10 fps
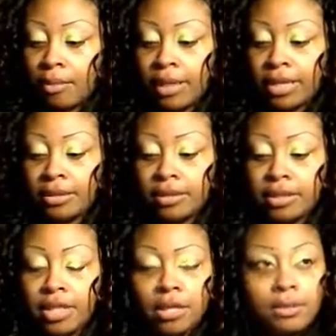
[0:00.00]
But,
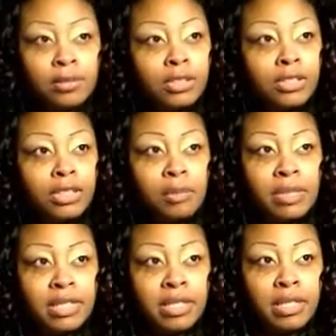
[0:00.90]
you know, you're so
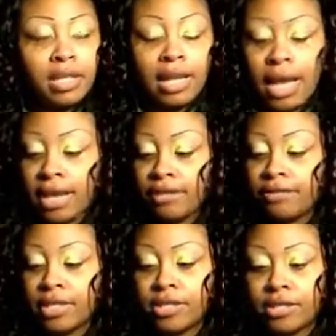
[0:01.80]
busy in your life
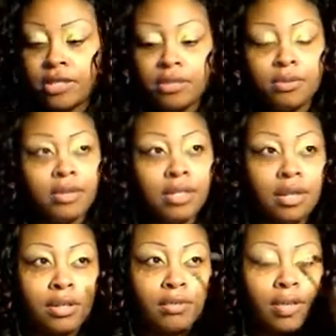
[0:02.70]
that you
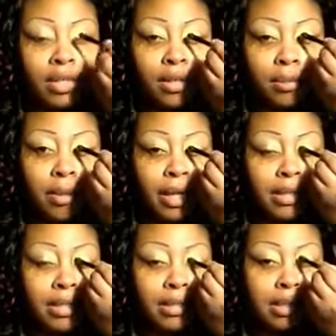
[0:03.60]
really don't pay
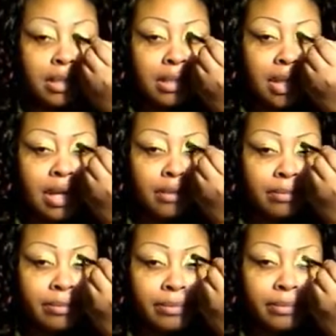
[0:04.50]
attention to stuff.
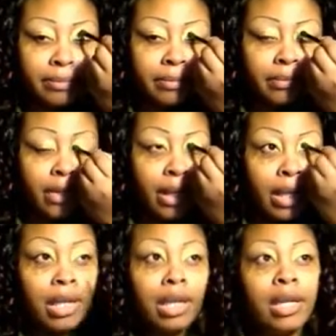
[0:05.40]

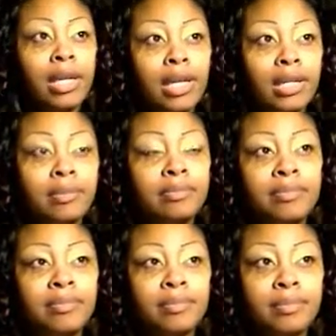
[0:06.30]
And
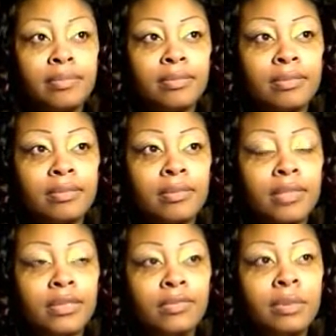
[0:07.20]

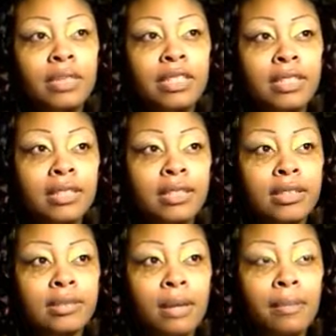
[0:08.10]
for many
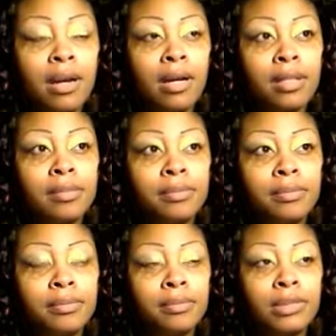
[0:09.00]
years, my
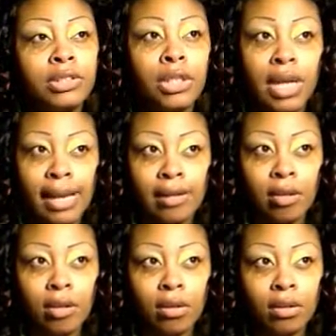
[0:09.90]
mom drank
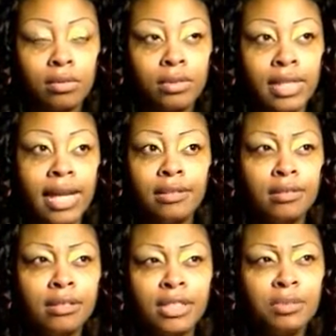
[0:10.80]
alcohol.
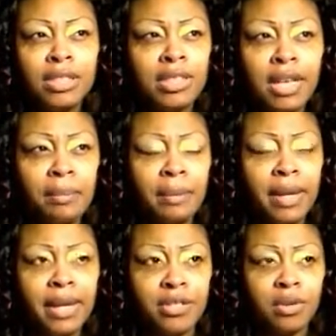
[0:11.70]
She was not a
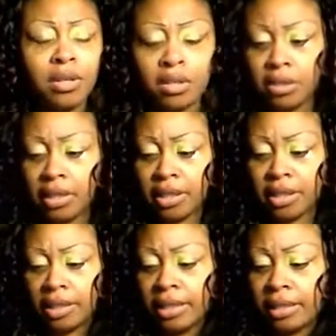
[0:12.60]
bad drunk or
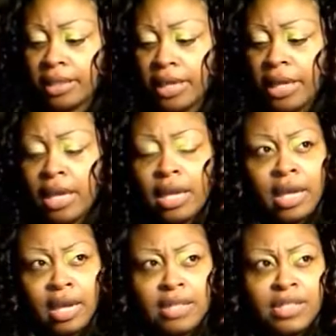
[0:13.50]
anything like that.
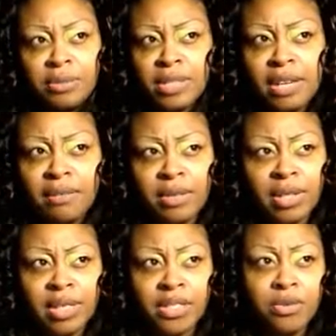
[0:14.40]
And she was never
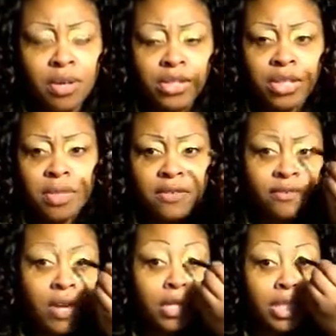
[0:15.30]
really a drunk. She was a
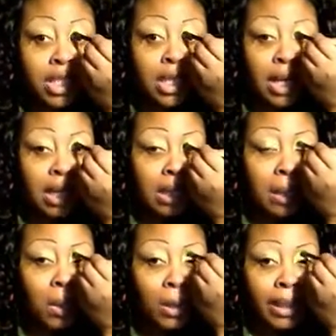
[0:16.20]
functioning
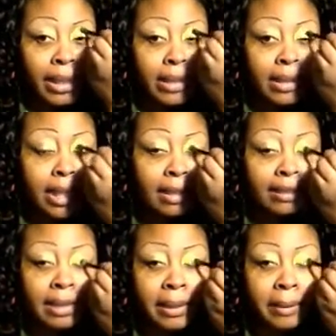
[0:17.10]
alcoholic, I
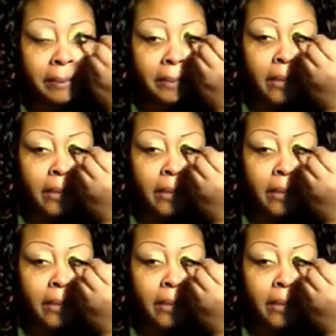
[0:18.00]
say.